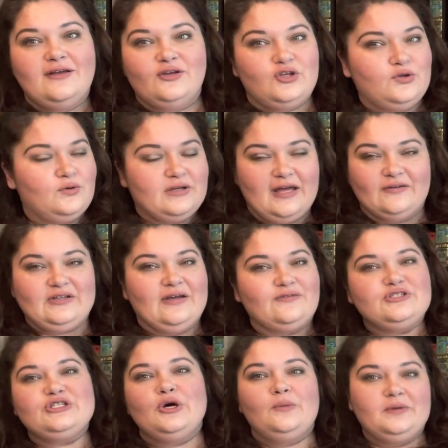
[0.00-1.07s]
You would have to have
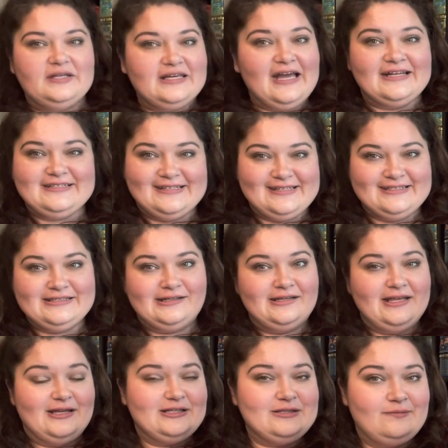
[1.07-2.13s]
so many kinds of things on
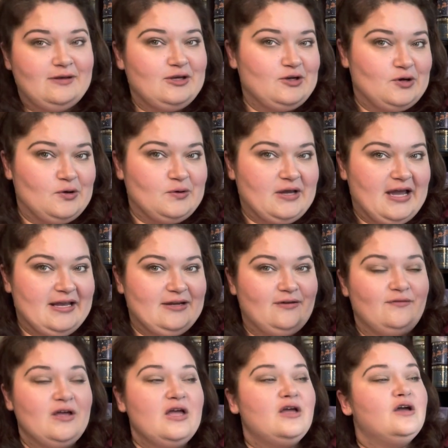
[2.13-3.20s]
hand to make your own kind
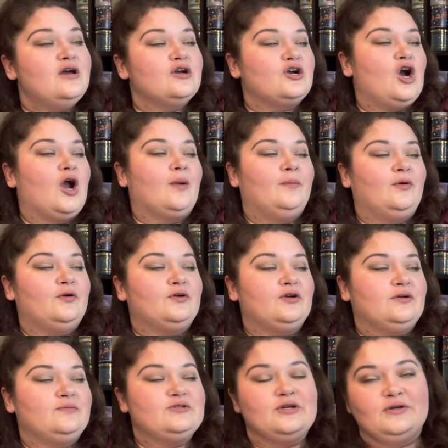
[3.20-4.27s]
of caramel
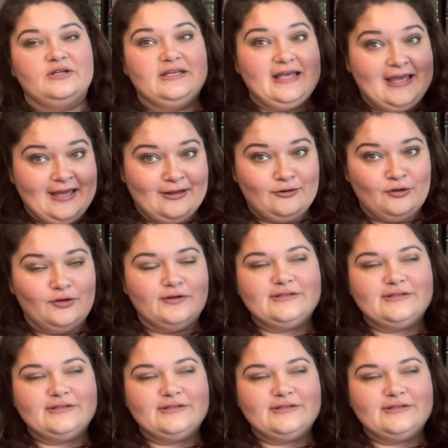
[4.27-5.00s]
cream soda candle.